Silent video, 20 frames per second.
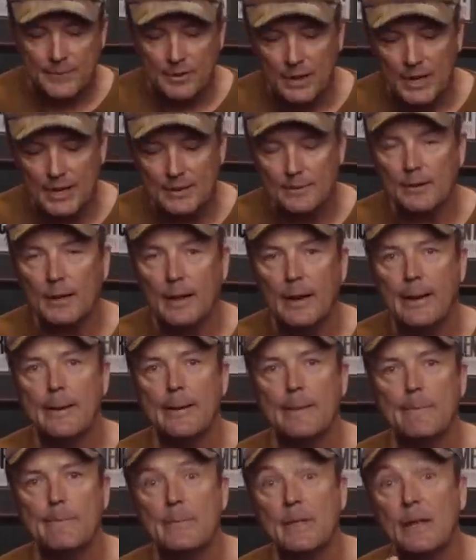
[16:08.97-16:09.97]
All right,
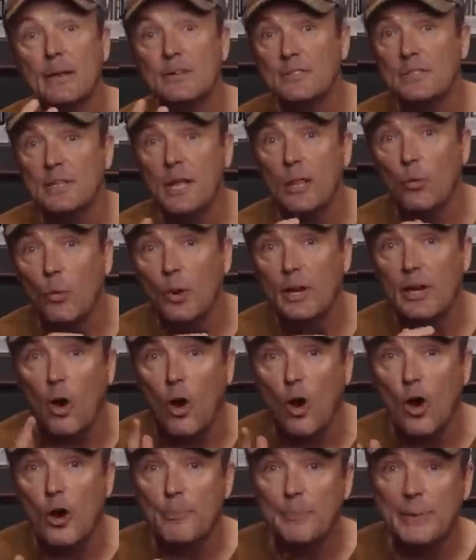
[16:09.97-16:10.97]
um, here's another one,
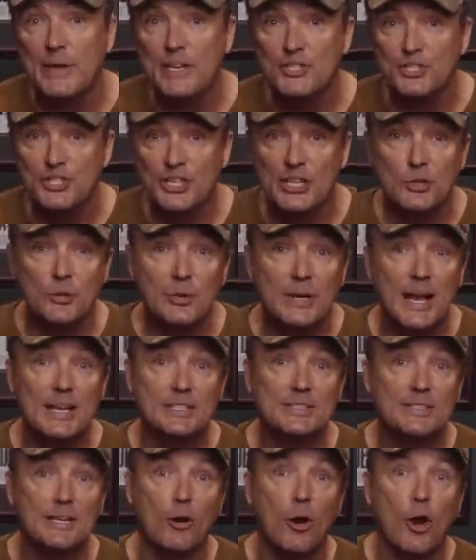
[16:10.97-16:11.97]
R P G. You
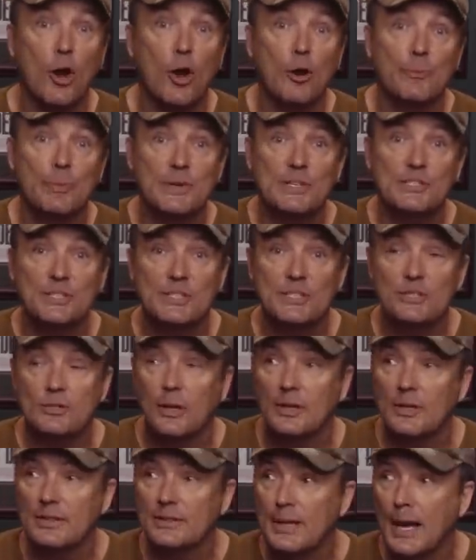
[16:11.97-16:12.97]
guys hear R P Gs
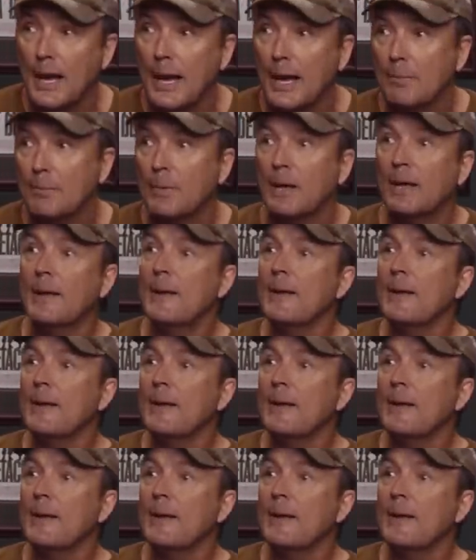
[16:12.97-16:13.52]
all the time.